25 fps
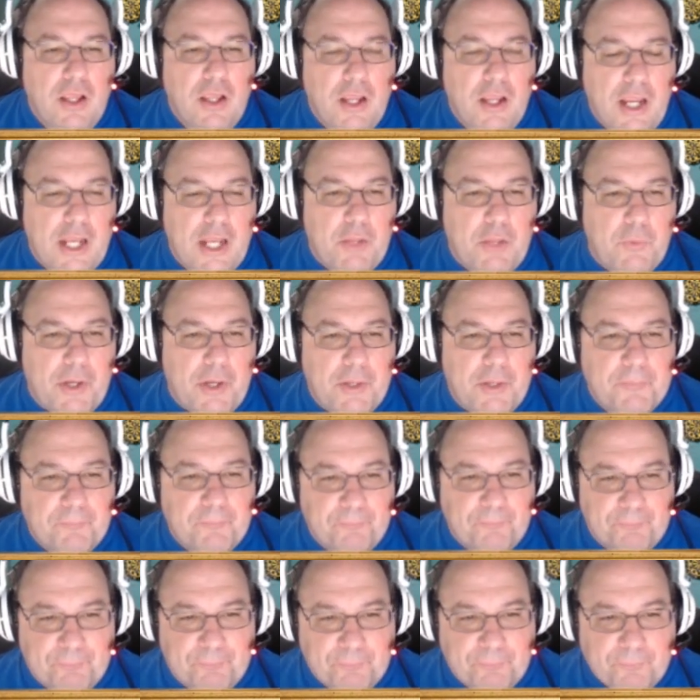Anyway,
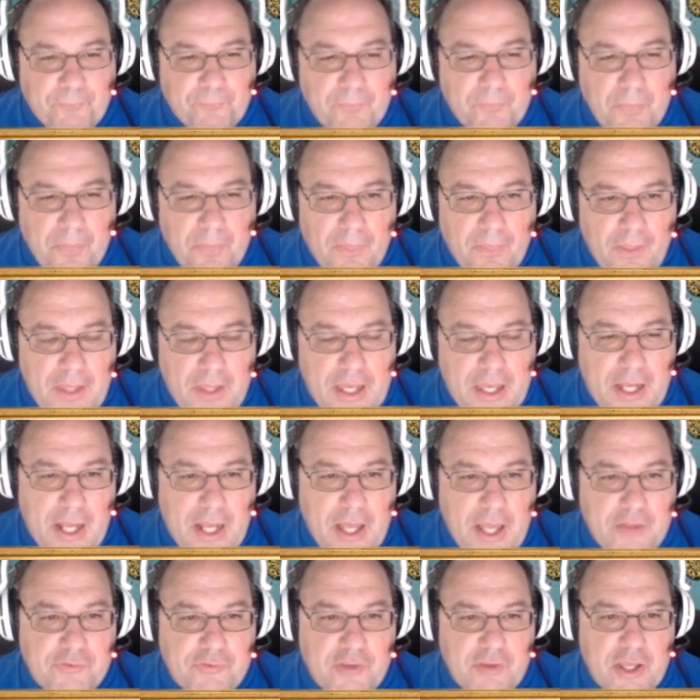it
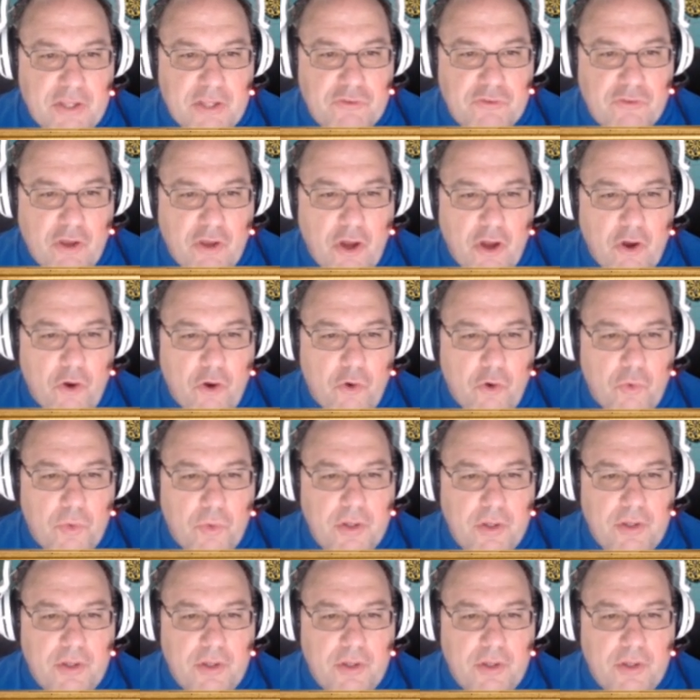has a toe